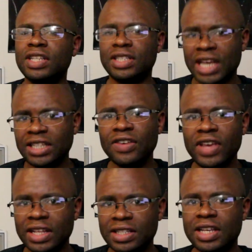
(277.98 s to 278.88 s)

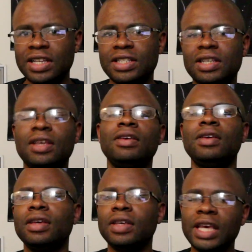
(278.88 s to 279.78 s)
detective instincts
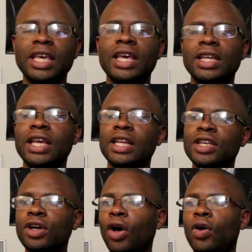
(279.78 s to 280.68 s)
kick in and
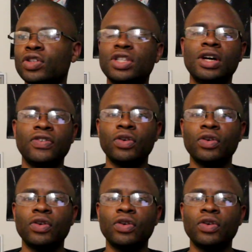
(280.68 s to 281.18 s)
he calls the